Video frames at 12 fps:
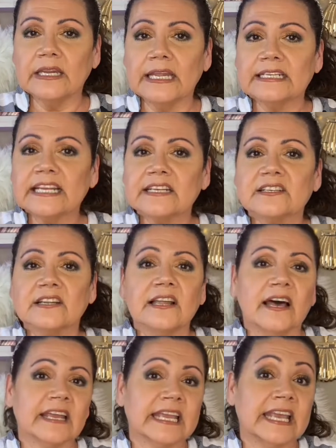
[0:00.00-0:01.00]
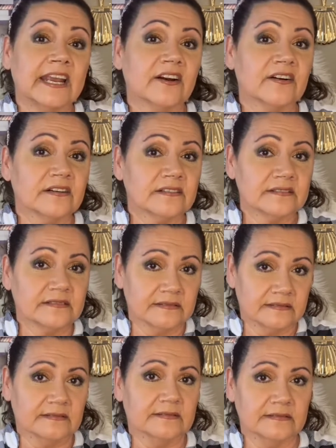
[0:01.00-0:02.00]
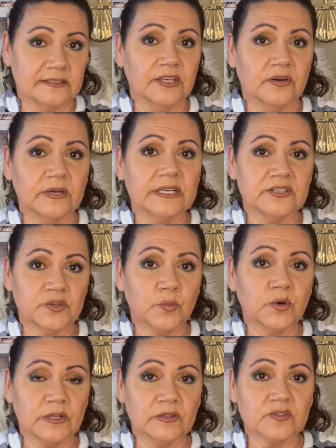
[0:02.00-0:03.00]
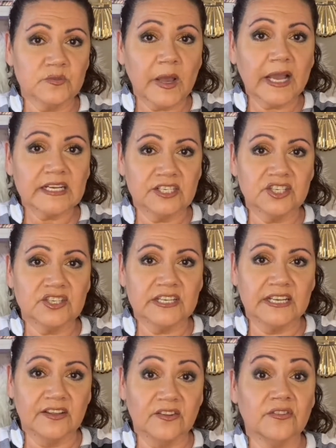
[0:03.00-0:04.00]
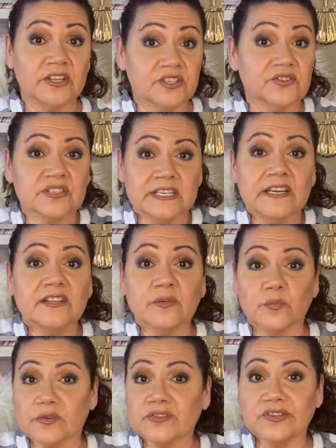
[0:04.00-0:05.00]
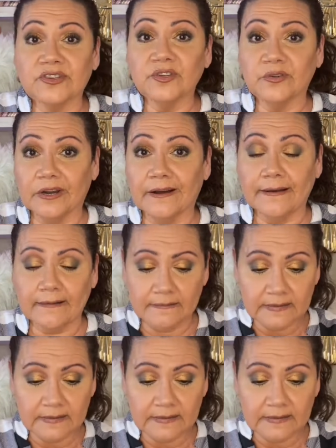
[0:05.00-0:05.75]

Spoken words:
it takes a lot of care, you know, into putting those packages together that you're sending the person you got.